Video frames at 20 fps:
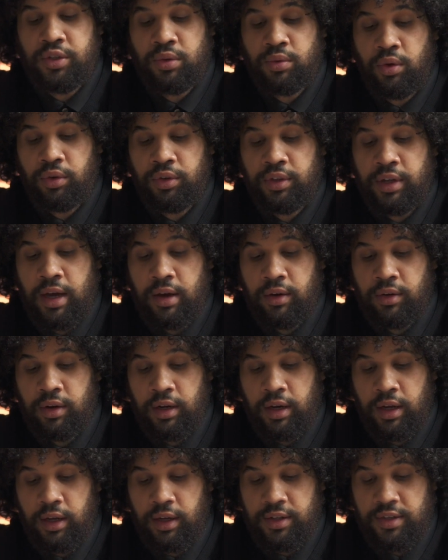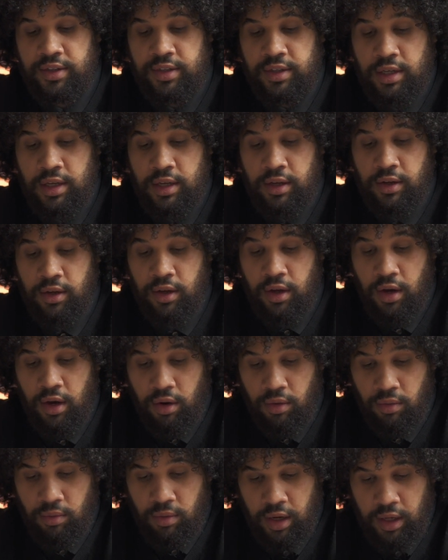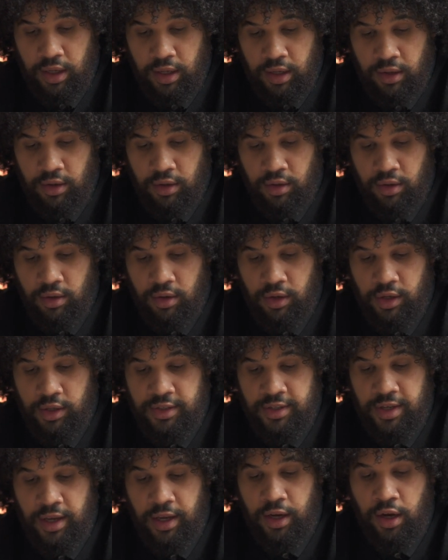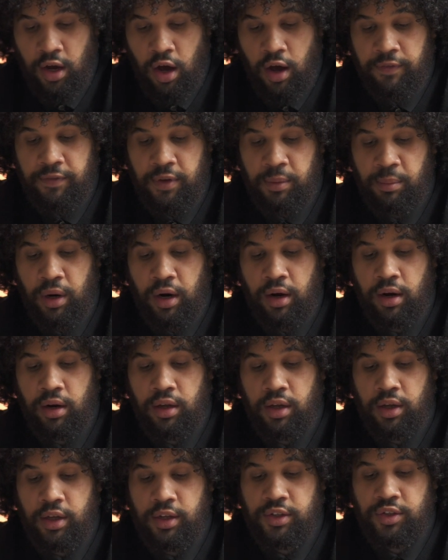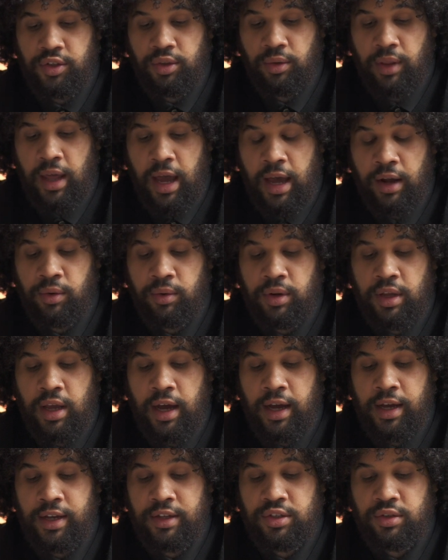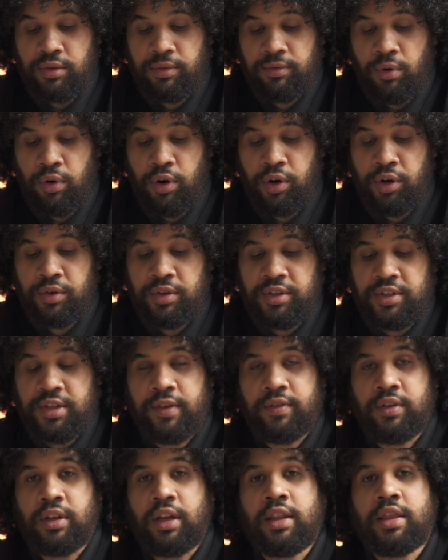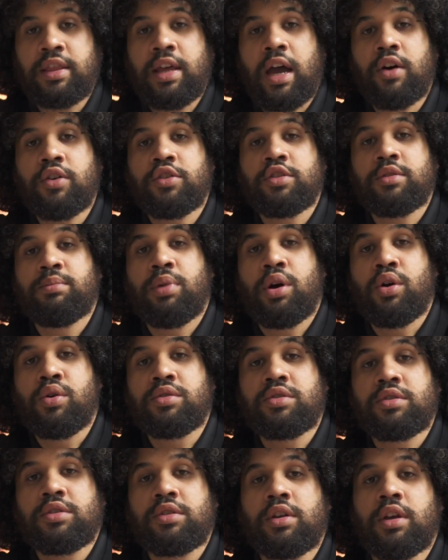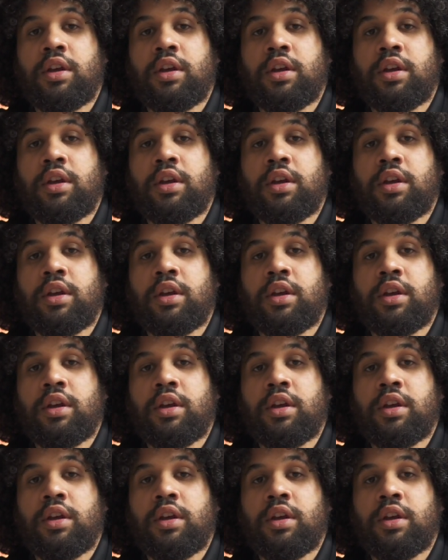scroll down and I can see right here, it's saying coffee bar. So that only has 478,000 posts.